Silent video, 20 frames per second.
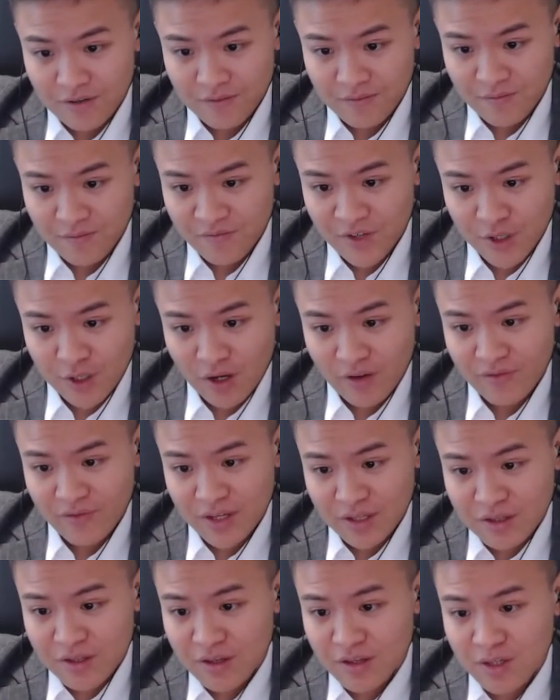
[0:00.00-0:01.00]

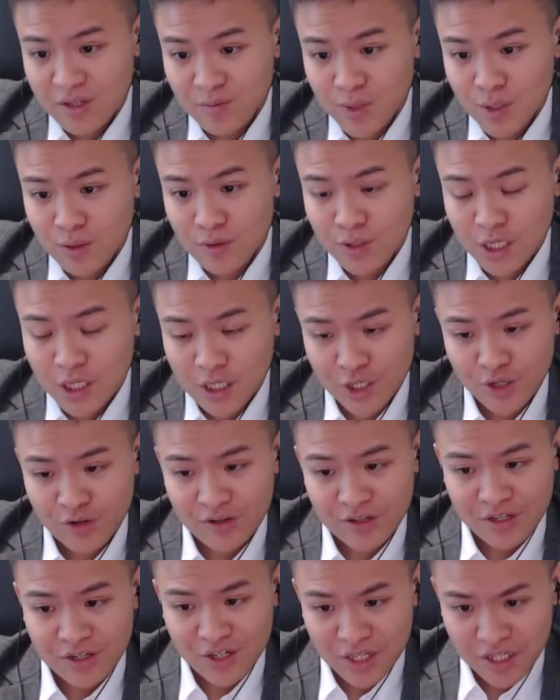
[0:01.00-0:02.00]
resolving disputes,
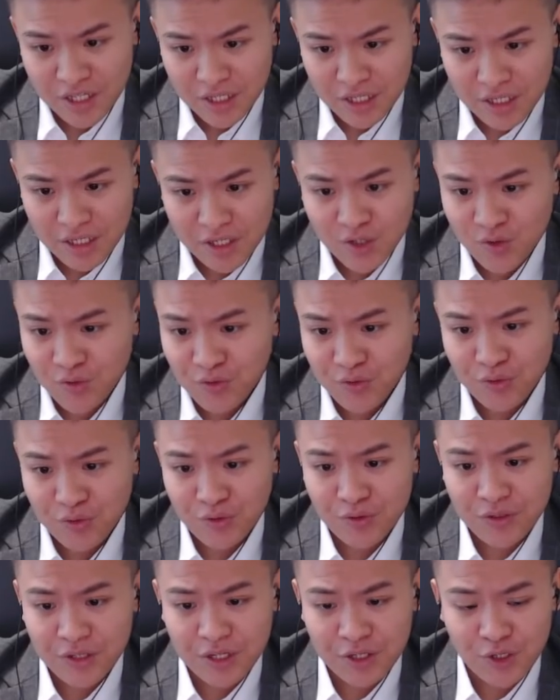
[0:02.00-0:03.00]
ensuring justice
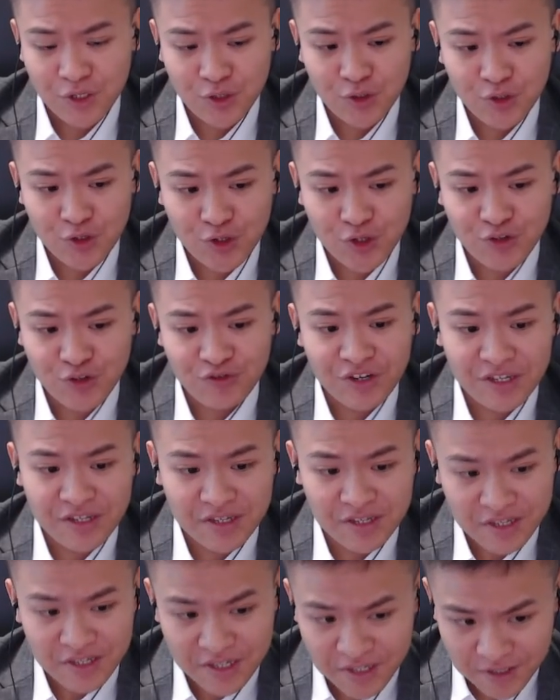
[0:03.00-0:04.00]
through the judiciary
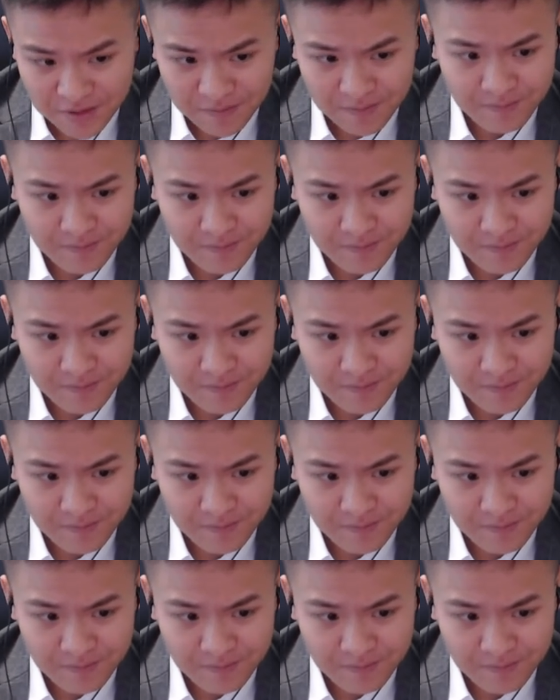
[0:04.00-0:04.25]
system,